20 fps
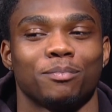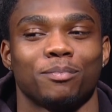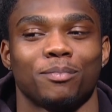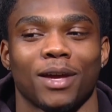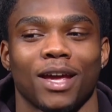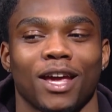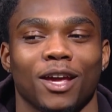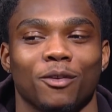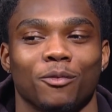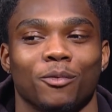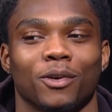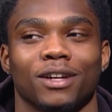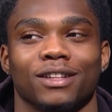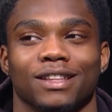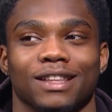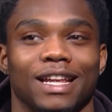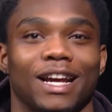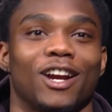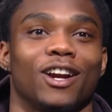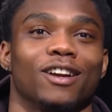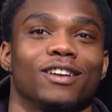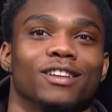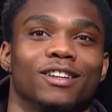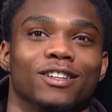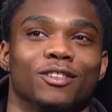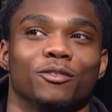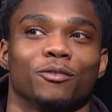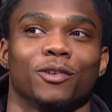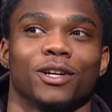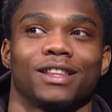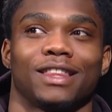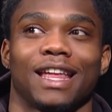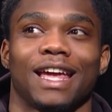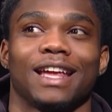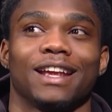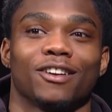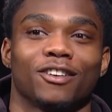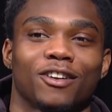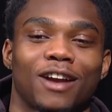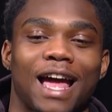pay what they're what
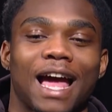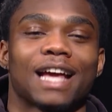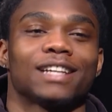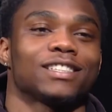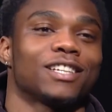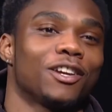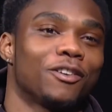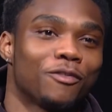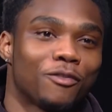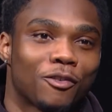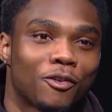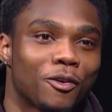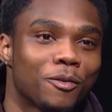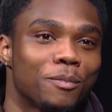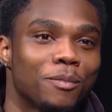they are asking for. Of